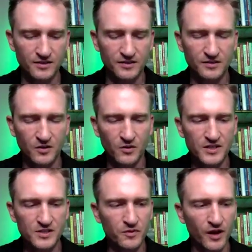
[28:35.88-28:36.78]
Here's a
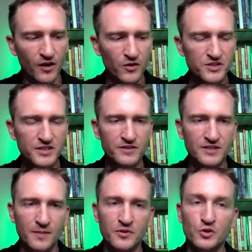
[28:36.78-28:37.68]
question. With all those
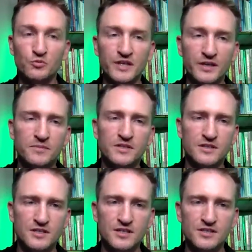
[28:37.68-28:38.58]
different types of unique
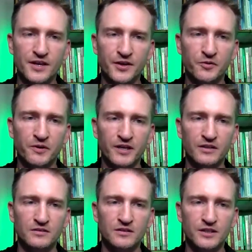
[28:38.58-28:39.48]
businesses that you're
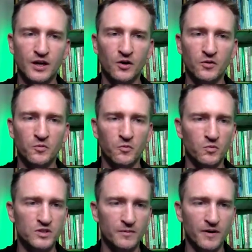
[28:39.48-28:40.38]
in,
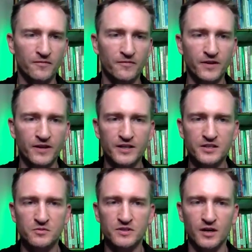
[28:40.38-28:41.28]
we talk about
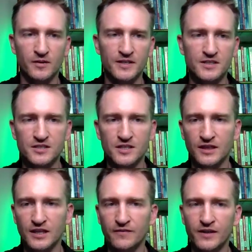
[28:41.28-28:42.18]
fitness, we talk about assisted
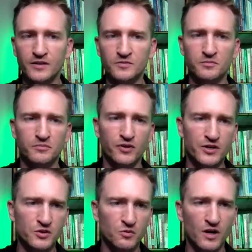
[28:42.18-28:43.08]
living,
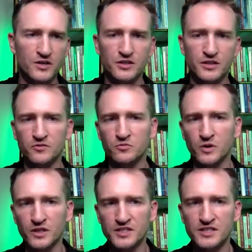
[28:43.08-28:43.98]
pressure washing,
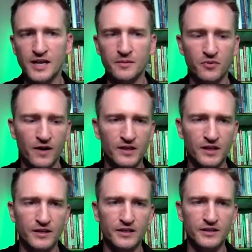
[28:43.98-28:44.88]
real estate,
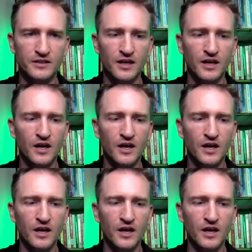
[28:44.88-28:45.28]
private lending.